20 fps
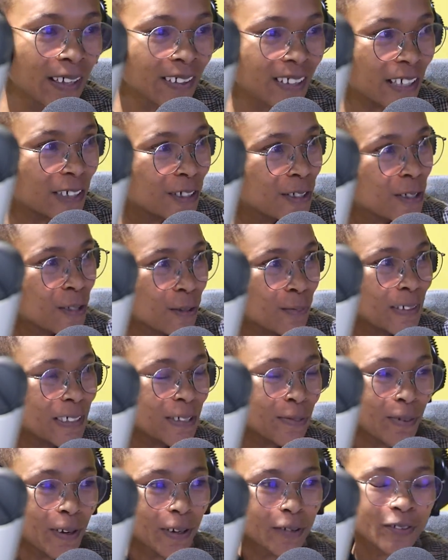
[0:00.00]
Thank you so
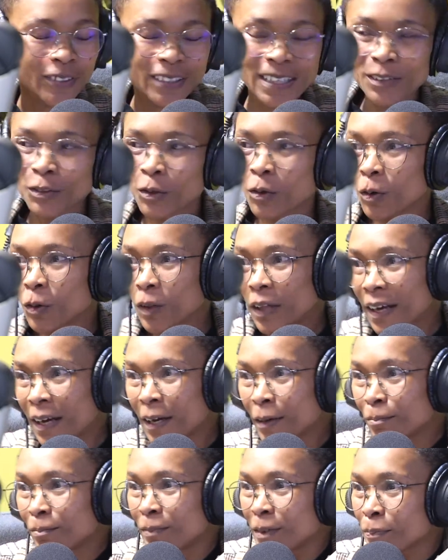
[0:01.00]
much, Mark, for that call.
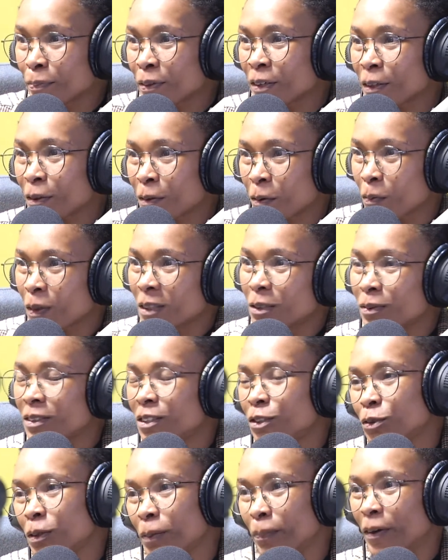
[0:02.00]
Pearl, what do we
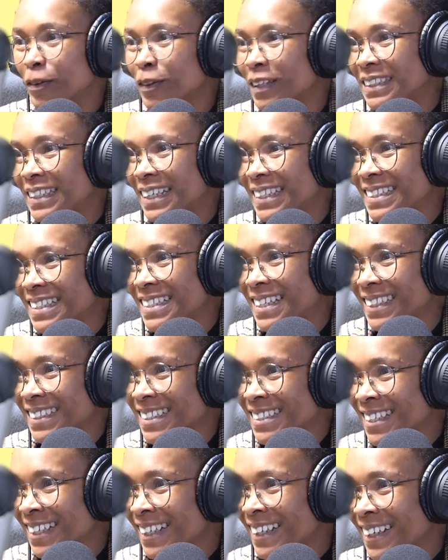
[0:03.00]
do about the 10
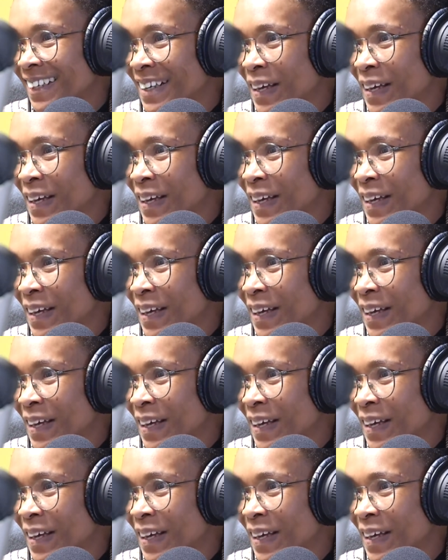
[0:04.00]
cents?